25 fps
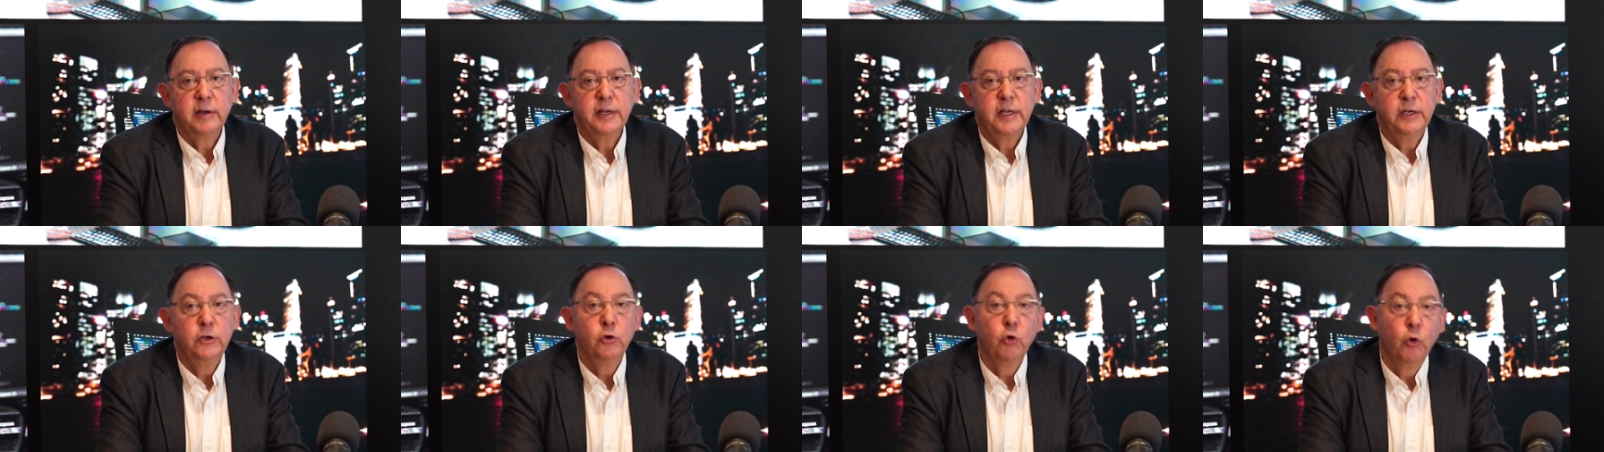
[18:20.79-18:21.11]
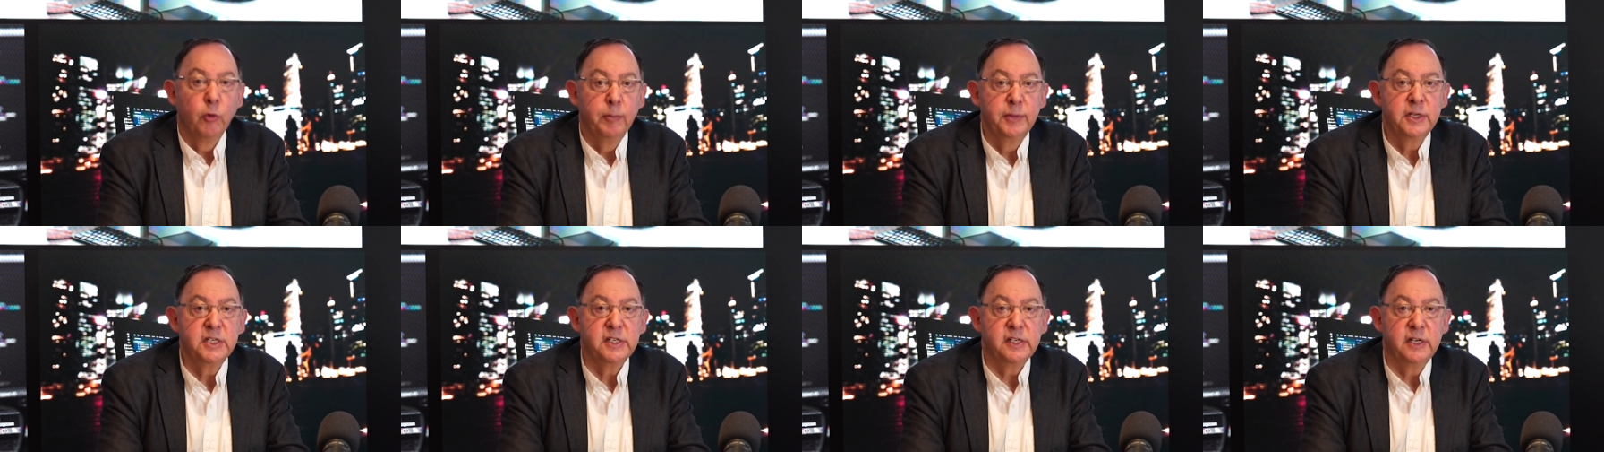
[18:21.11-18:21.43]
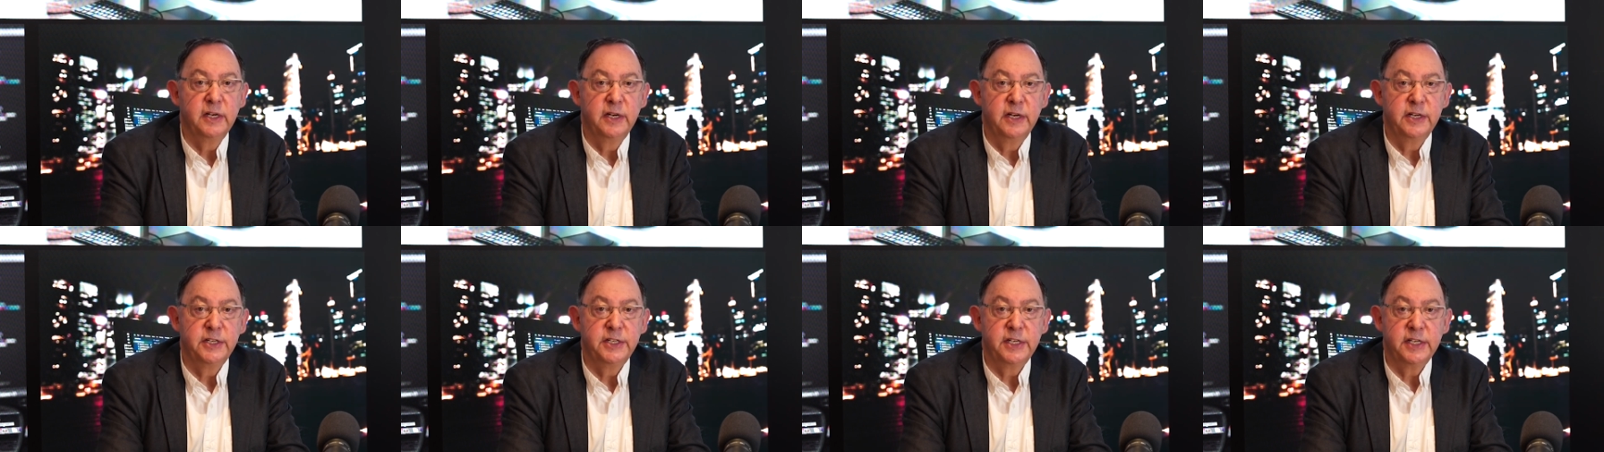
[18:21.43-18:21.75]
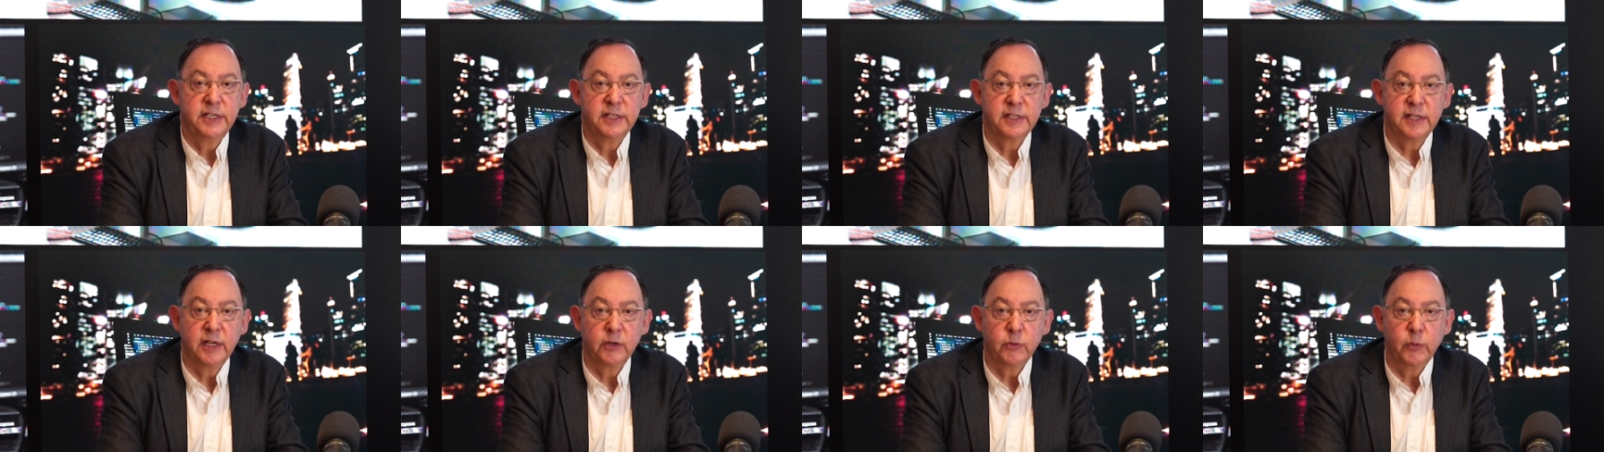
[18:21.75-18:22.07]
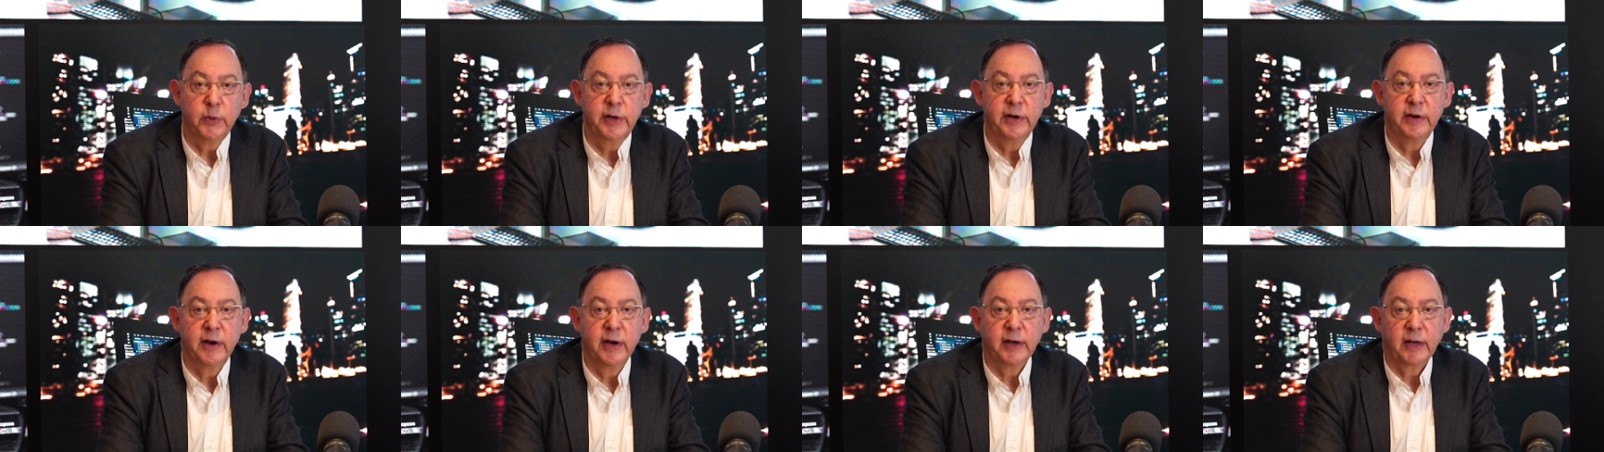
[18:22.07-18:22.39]
enormous synergies that
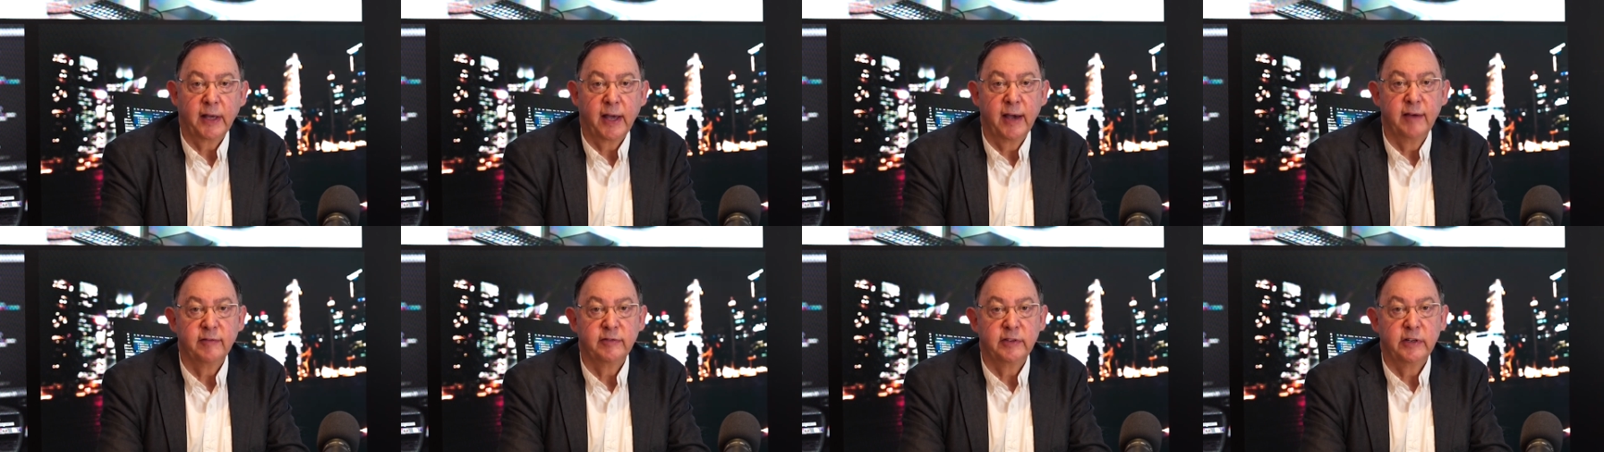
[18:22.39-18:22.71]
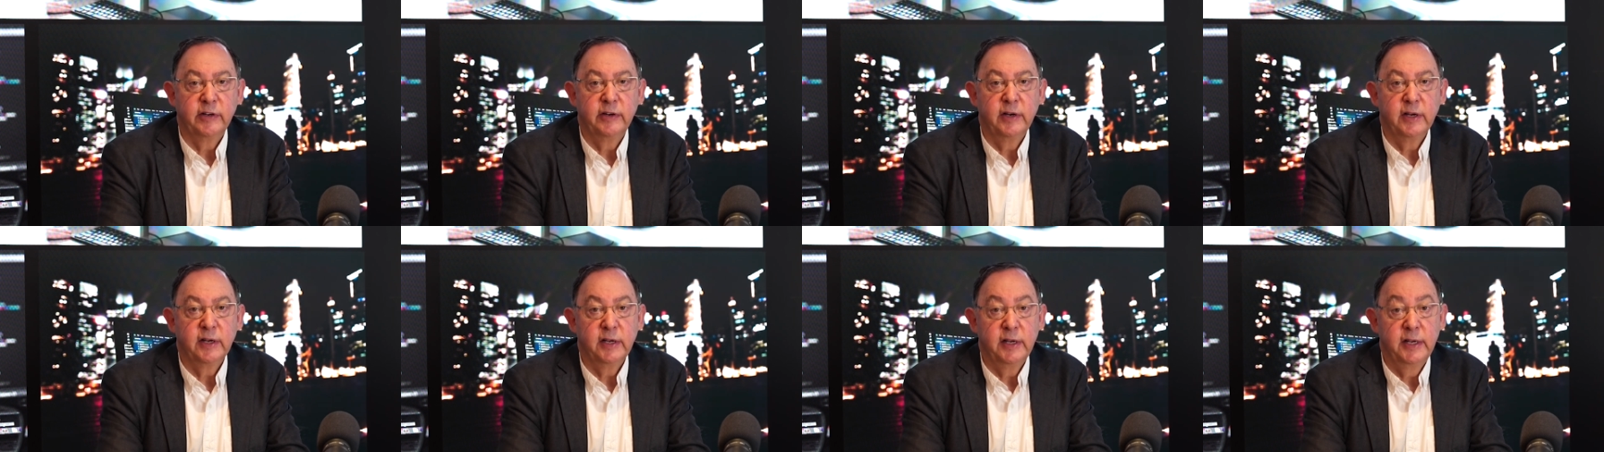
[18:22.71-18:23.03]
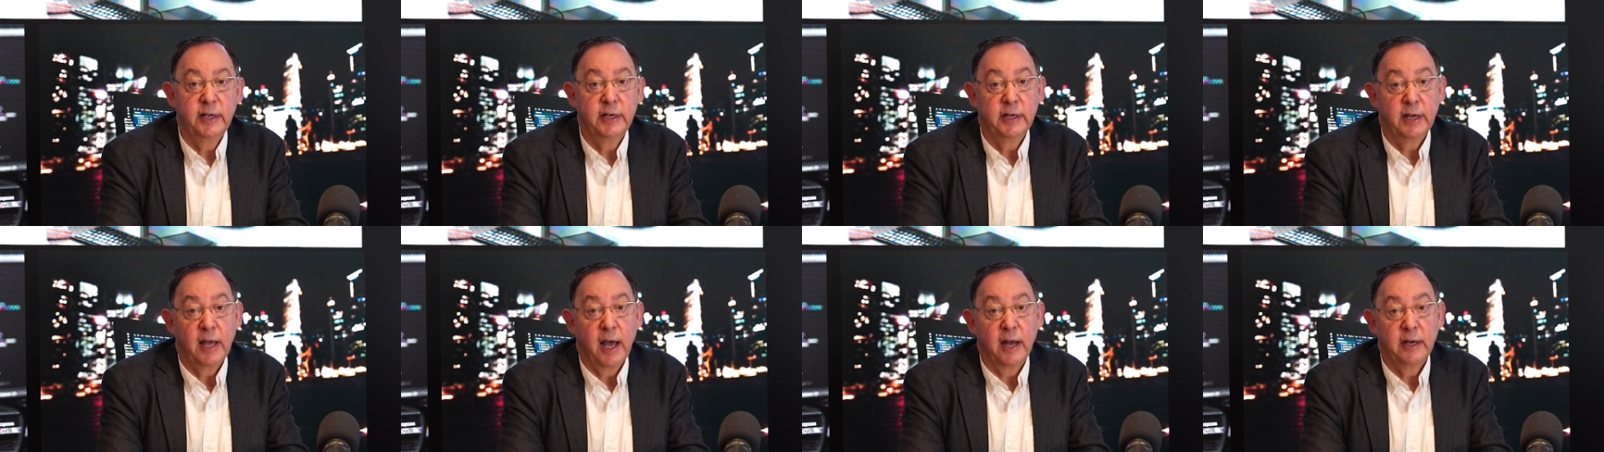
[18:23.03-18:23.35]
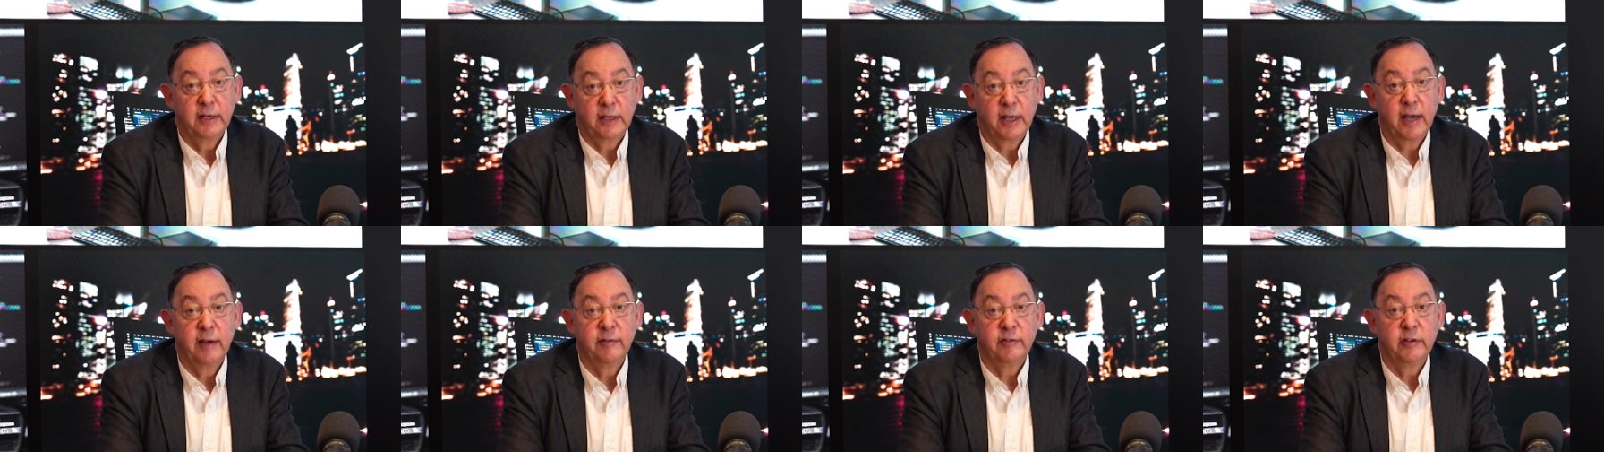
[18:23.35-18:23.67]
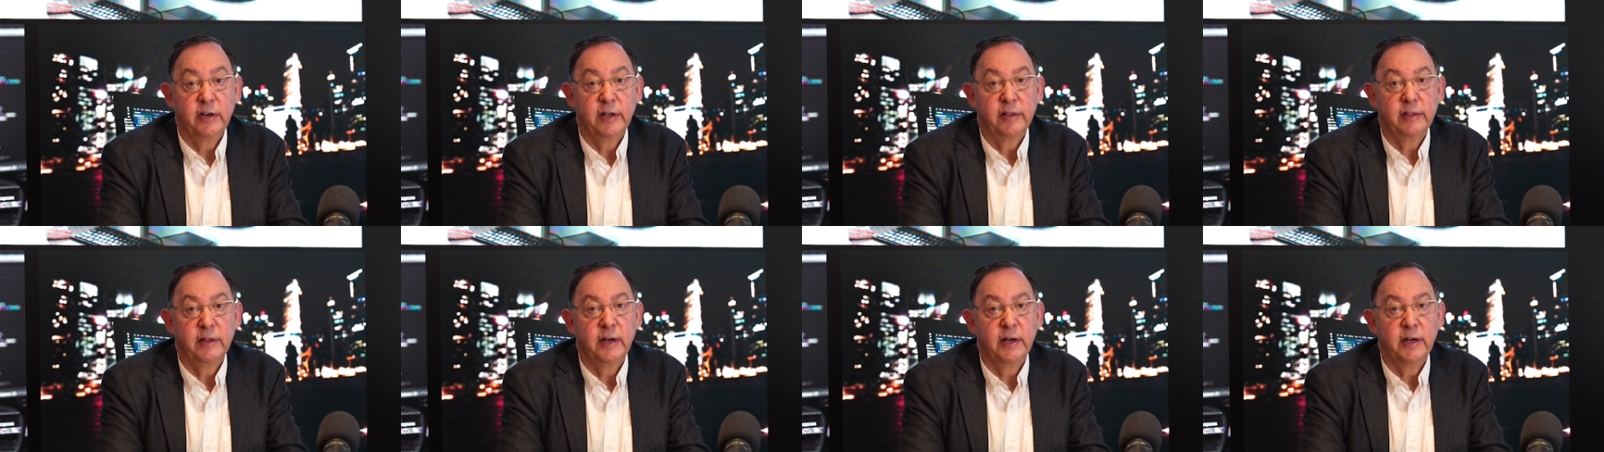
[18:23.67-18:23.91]
we're uncovering.